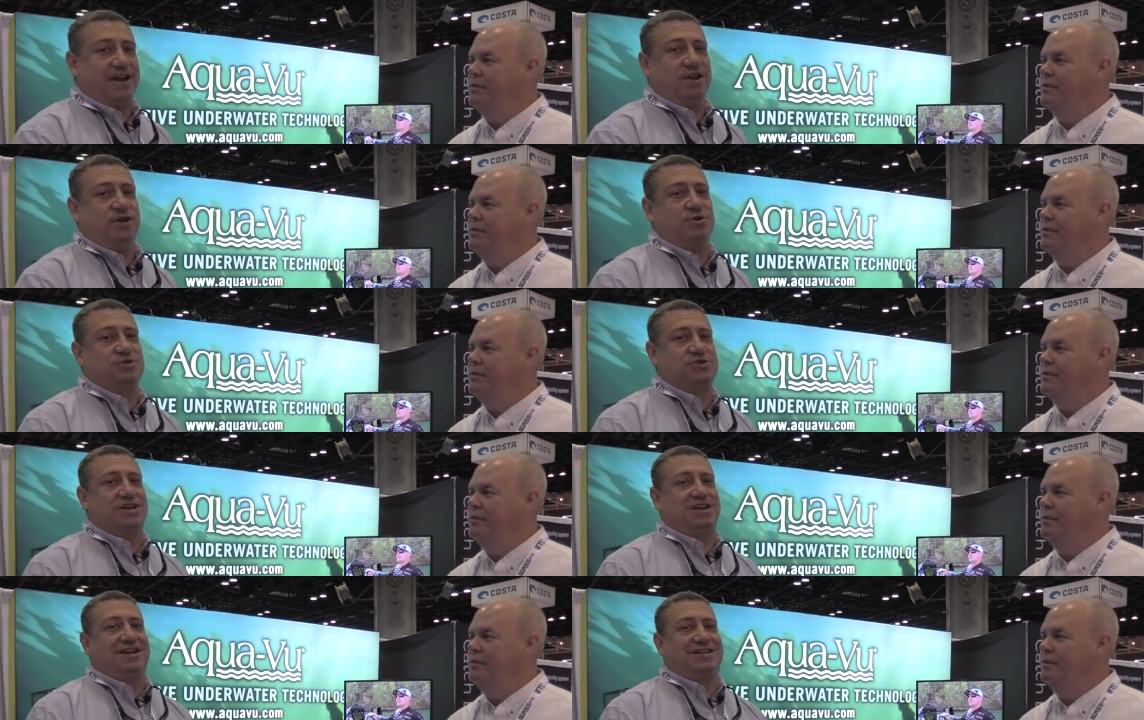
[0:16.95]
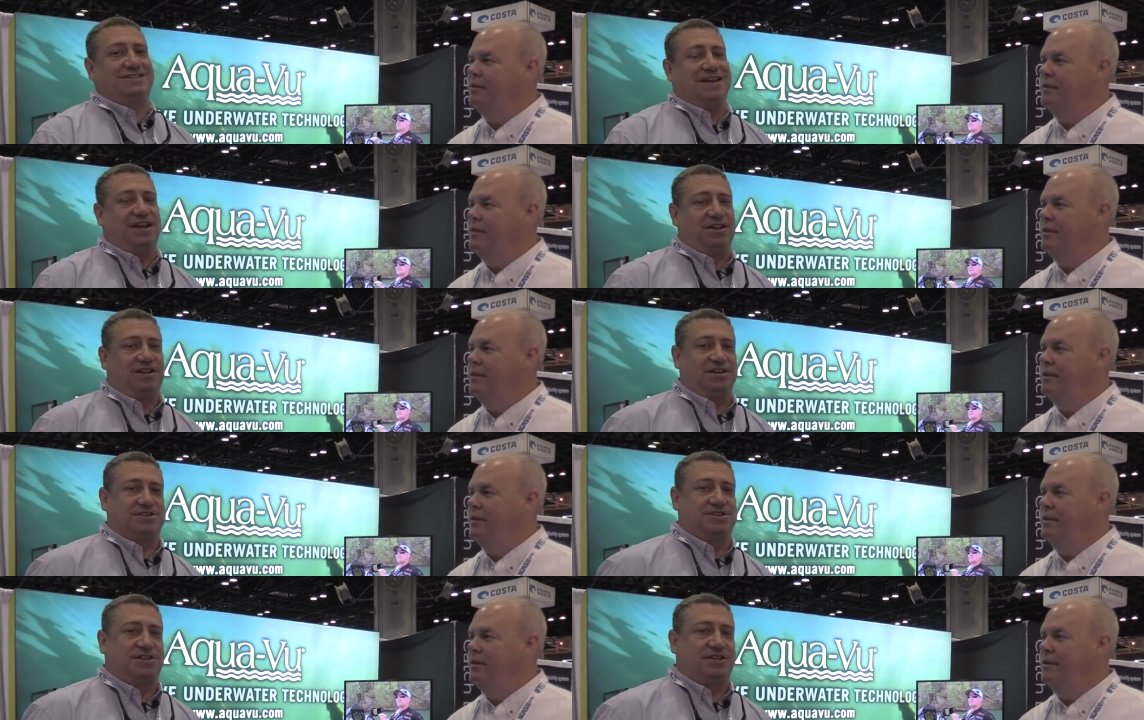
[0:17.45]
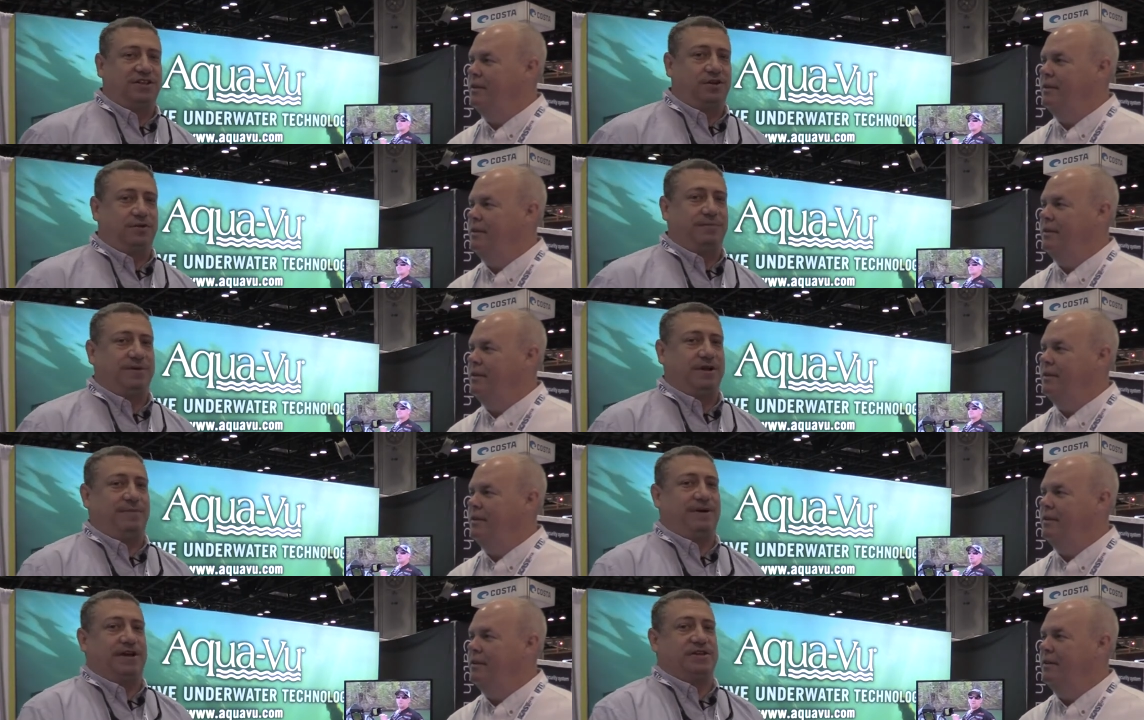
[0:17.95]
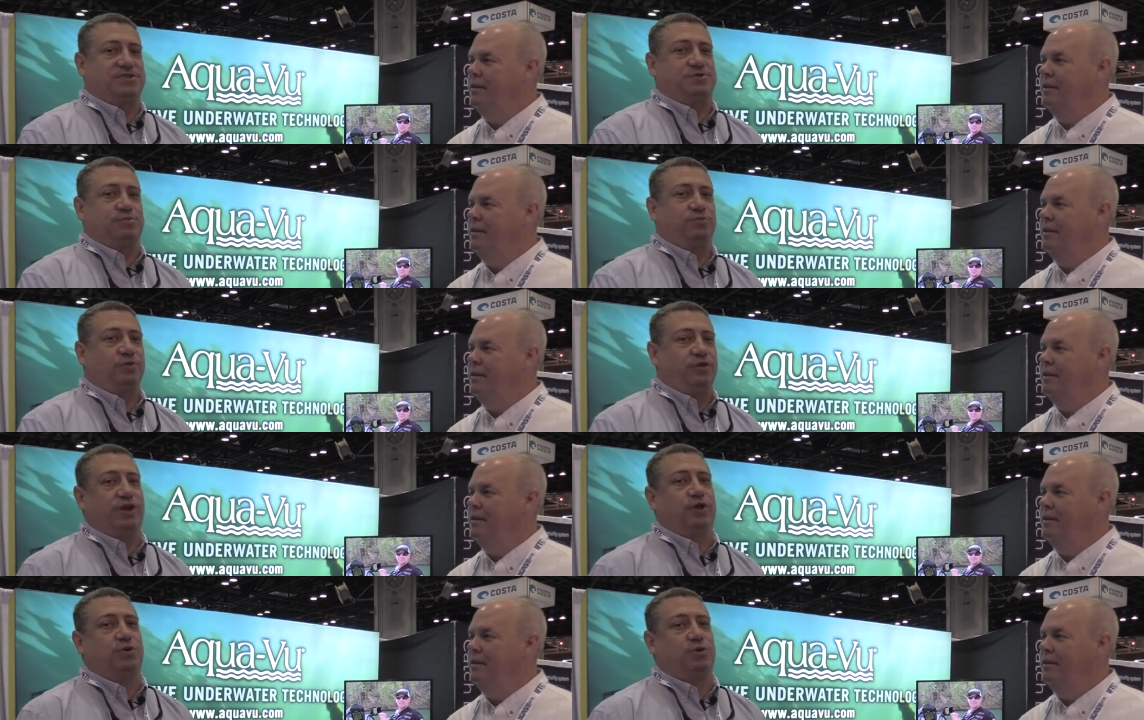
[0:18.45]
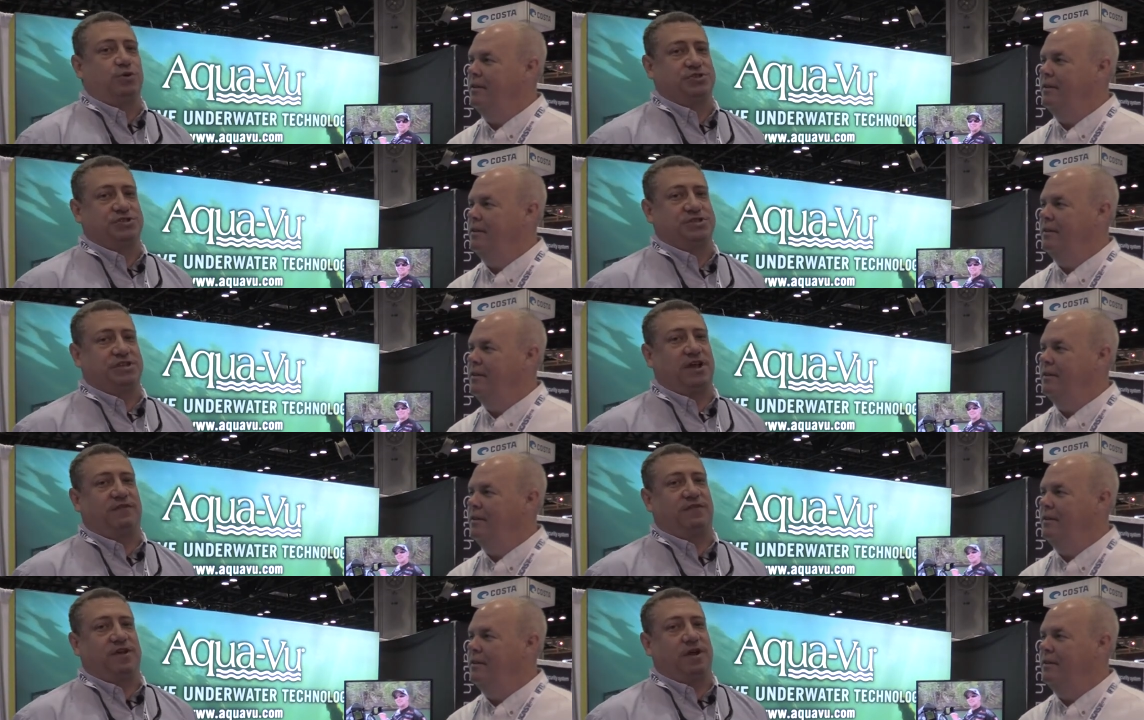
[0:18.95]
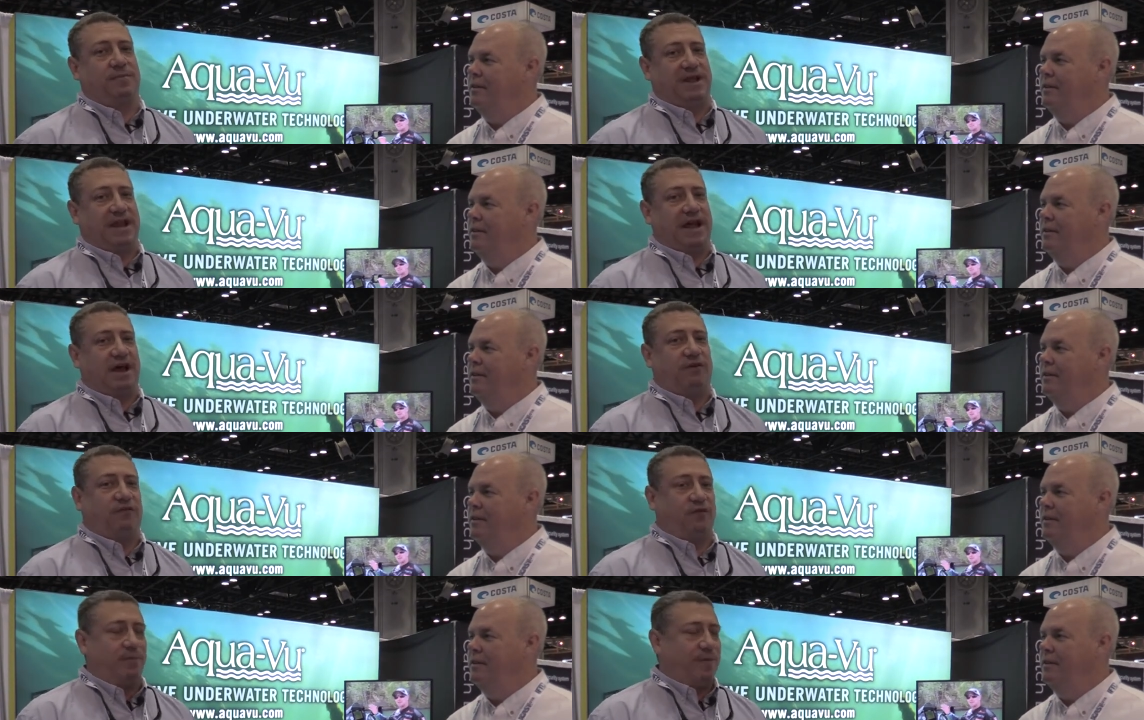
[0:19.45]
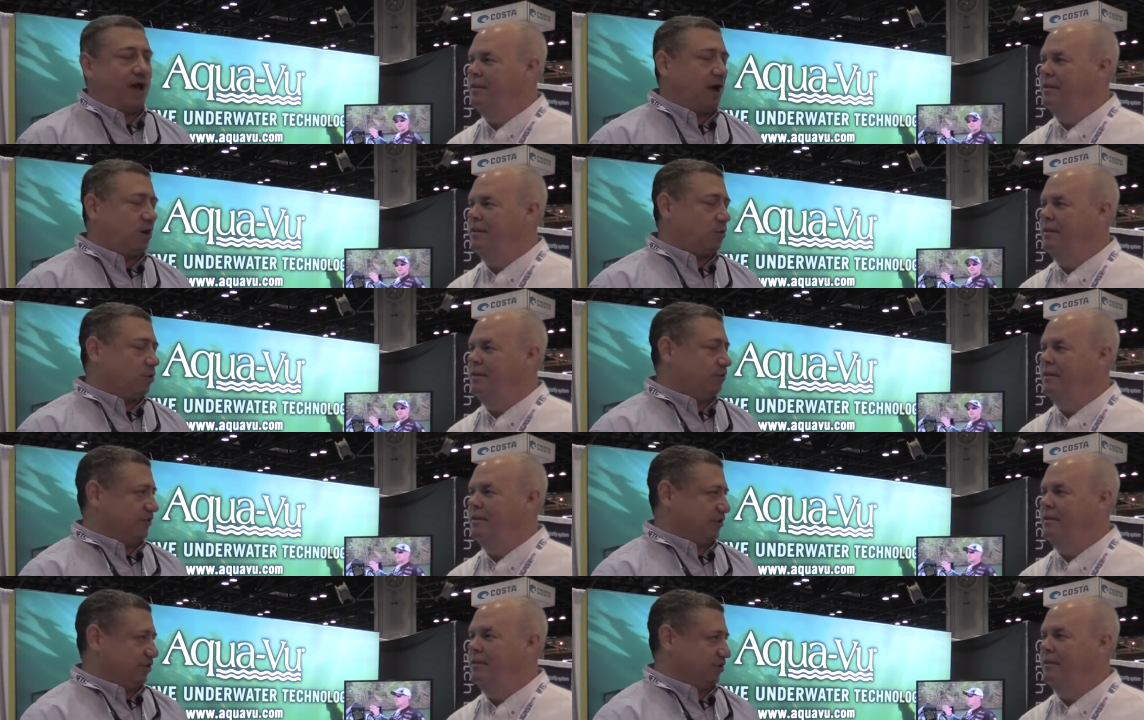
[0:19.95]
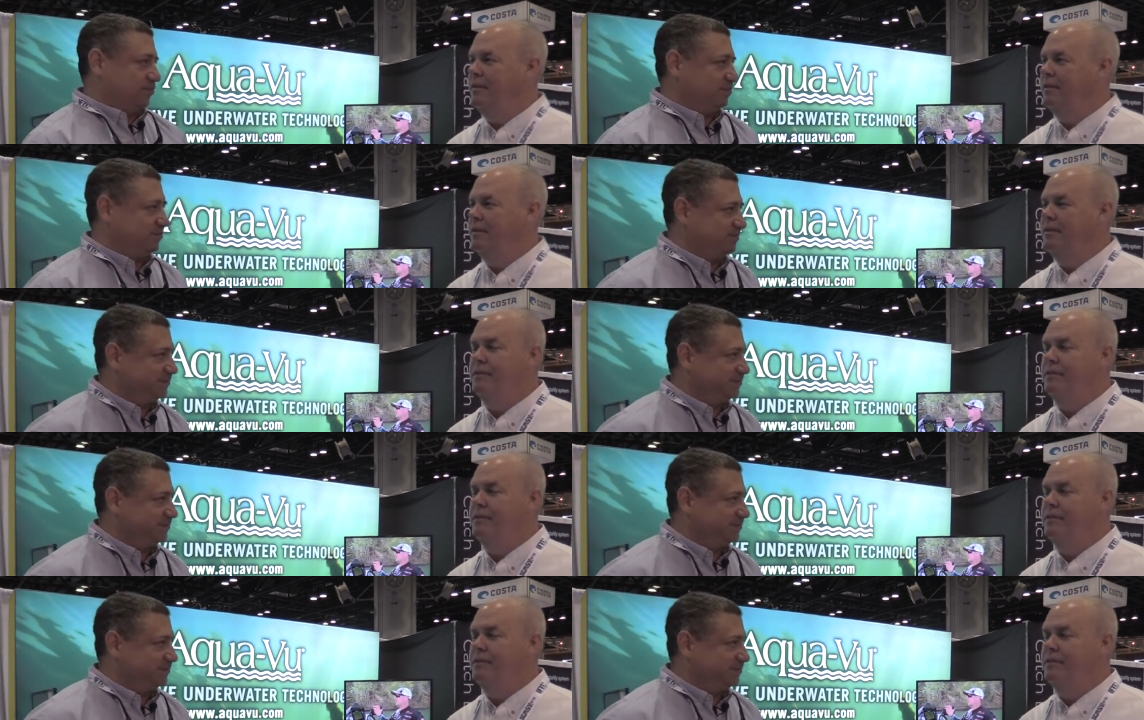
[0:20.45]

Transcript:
Speaker 1: who's going to tell us a little bit about some really cool stuff coming out from Aqua-Vu.